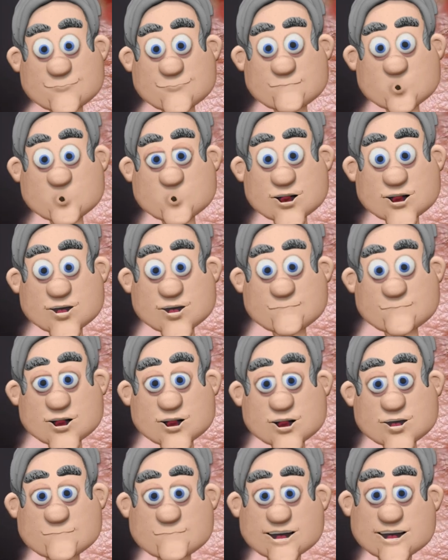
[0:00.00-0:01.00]
Low
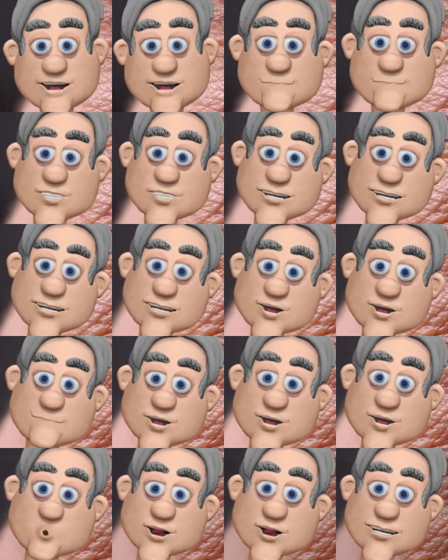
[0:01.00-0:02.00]
levels of vitamin D have
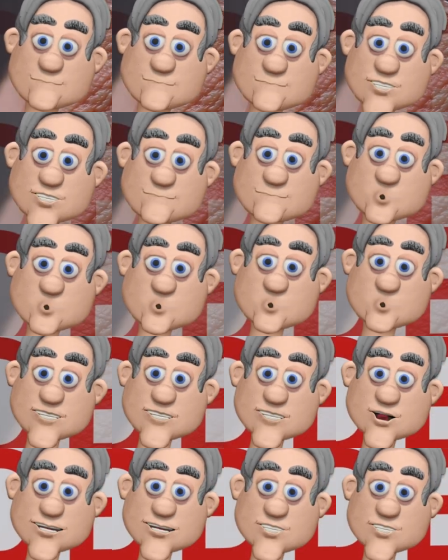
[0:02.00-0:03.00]
been linked to mood
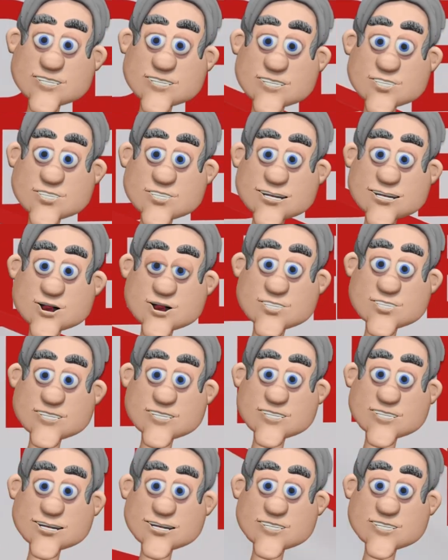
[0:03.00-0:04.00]
swings and even
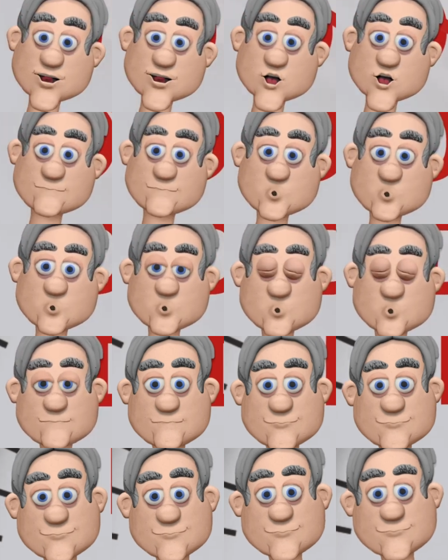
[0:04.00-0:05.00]
seasonal
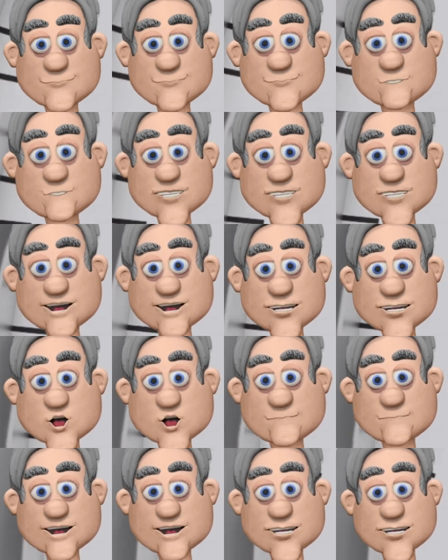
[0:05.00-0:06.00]
blues. It's like your
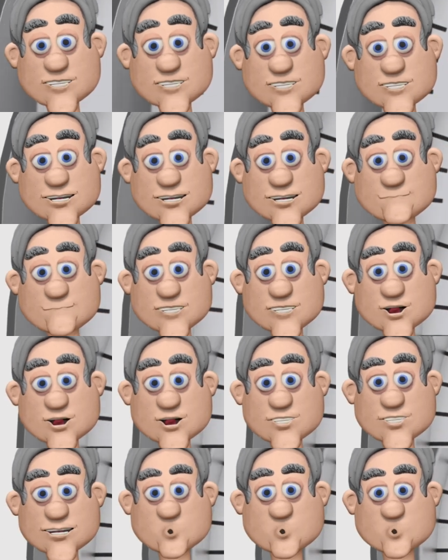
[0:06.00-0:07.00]
body's way of
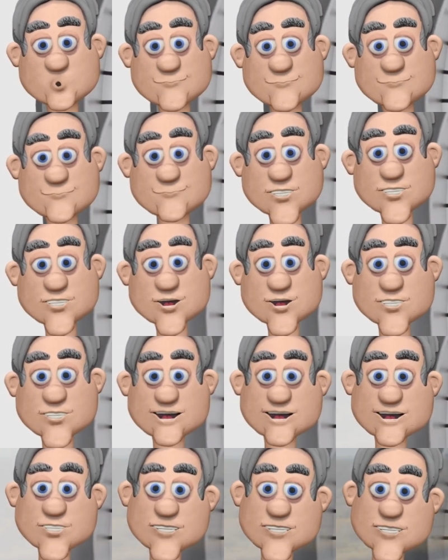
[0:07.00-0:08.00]
telling you to
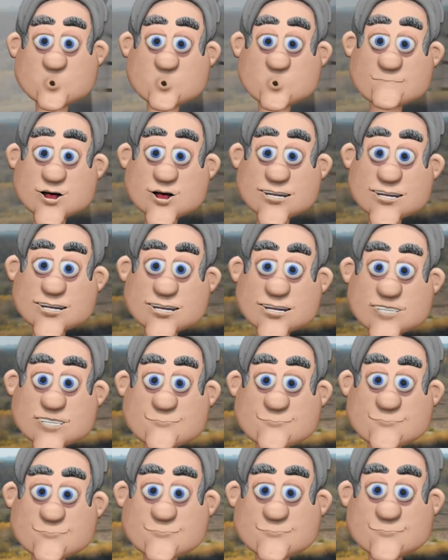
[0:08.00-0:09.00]
catch some
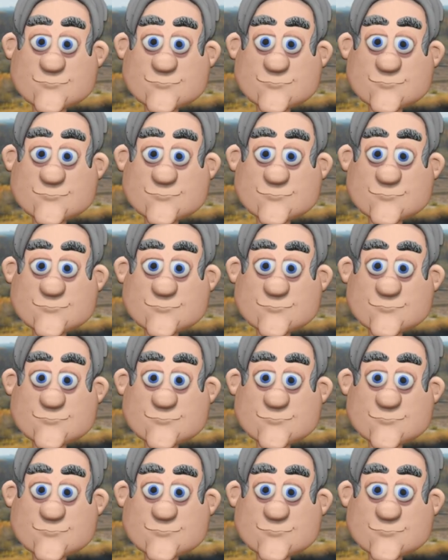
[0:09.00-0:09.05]
rays.